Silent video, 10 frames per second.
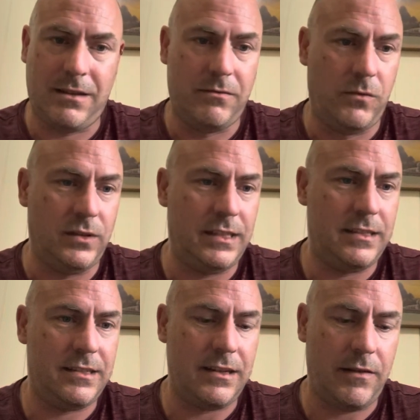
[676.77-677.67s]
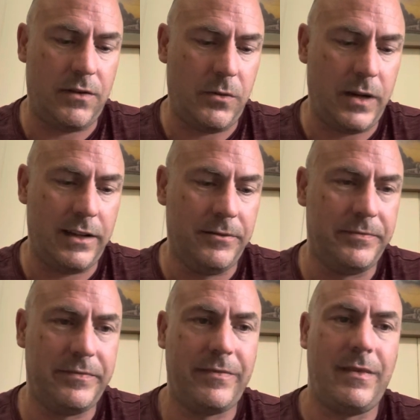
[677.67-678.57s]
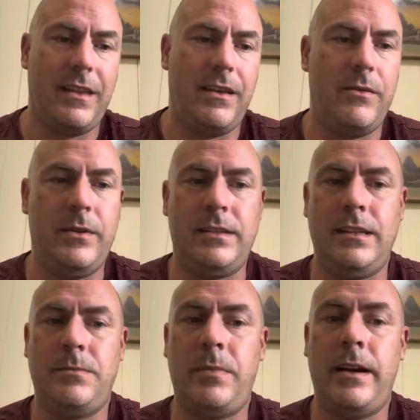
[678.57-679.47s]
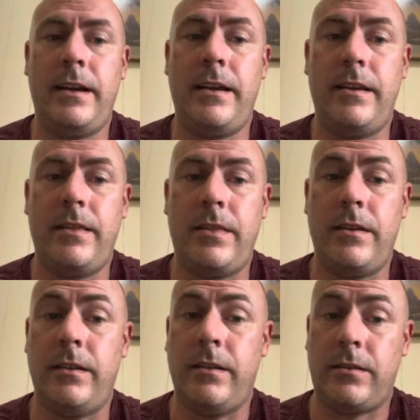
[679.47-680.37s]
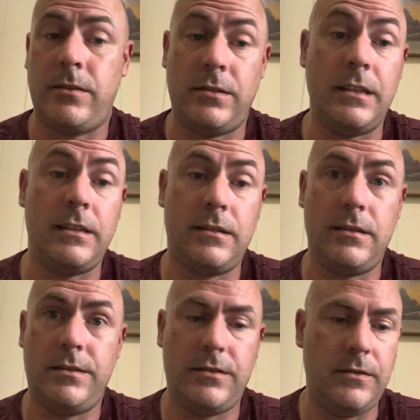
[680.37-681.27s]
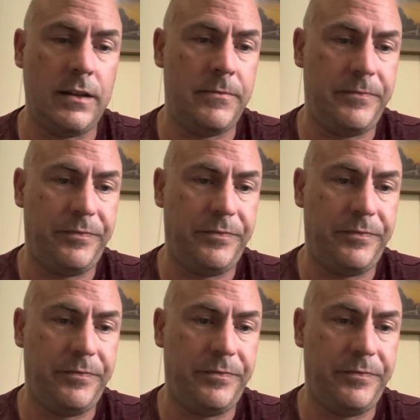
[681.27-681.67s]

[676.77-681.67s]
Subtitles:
wanting to start for a while, which is by the Cross Stitch Studio.